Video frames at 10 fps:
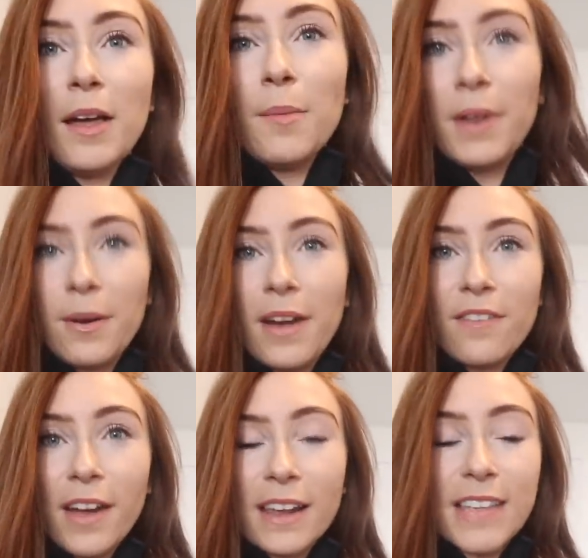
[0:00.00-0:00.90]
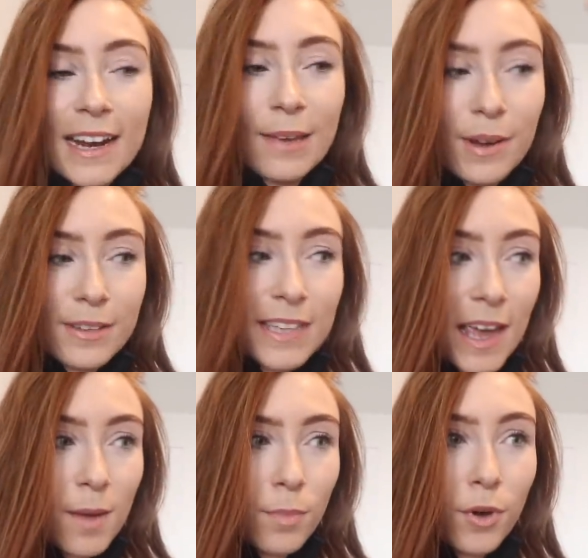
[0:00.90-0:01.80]
But anyway, I forget exactly what I was
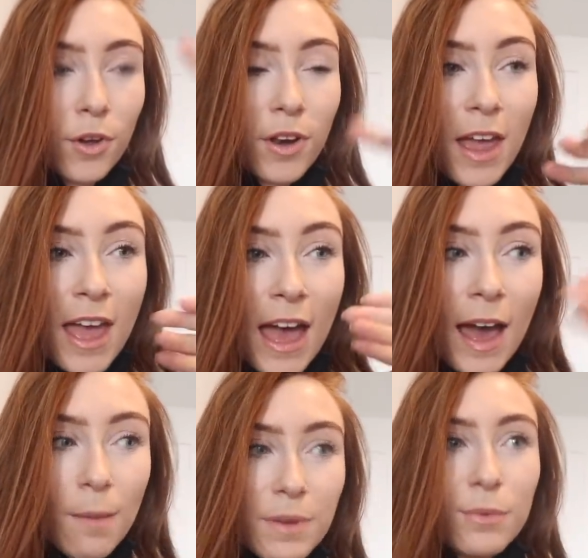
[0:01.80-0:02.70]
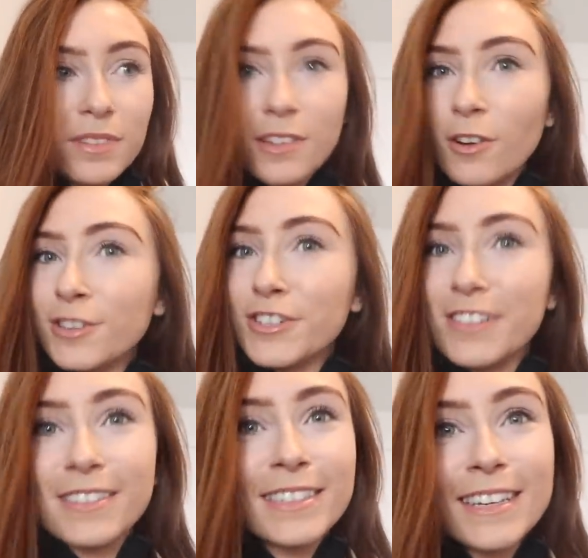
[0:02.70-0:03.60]
saying, but happy with the under
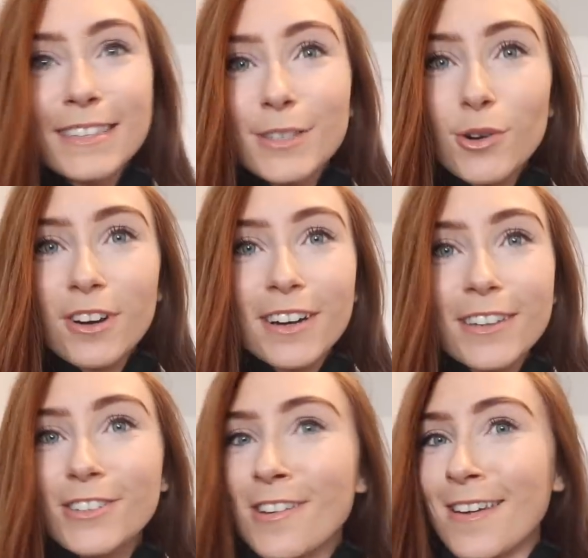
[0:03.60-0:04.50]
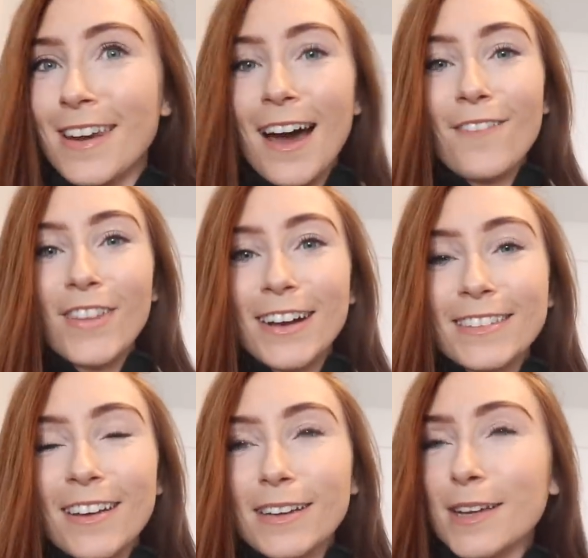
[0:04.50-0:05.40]
the sink storage. Not very
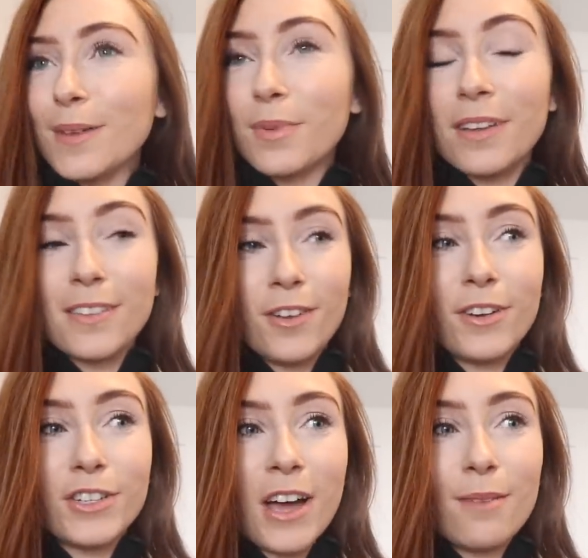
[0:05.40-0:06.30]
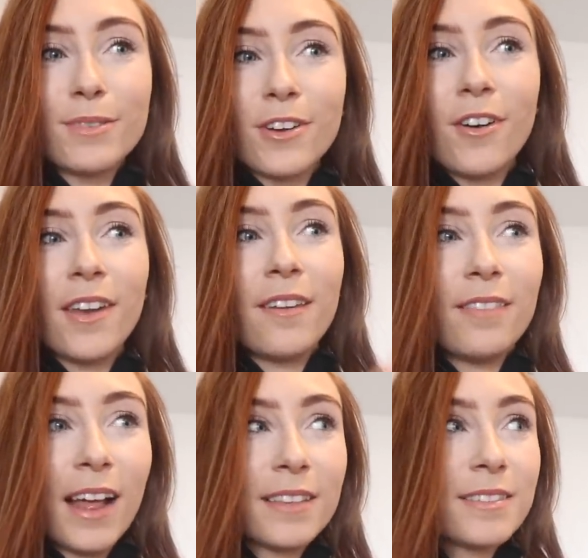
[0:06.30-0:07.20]
exciting, but it's another job done, and
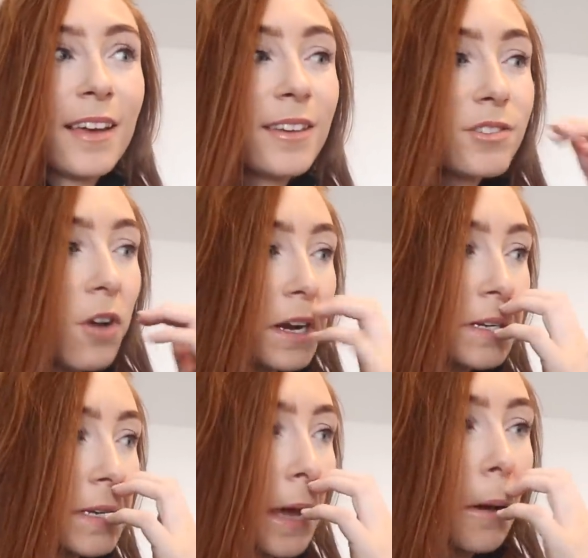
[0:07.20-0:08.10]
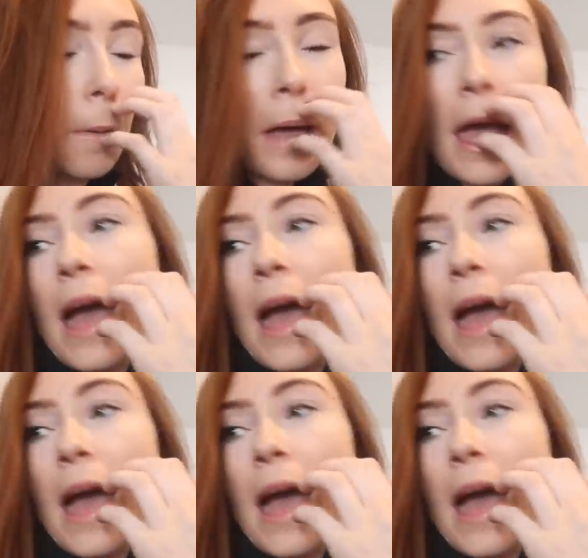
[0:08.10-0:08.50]
that's like sorted now.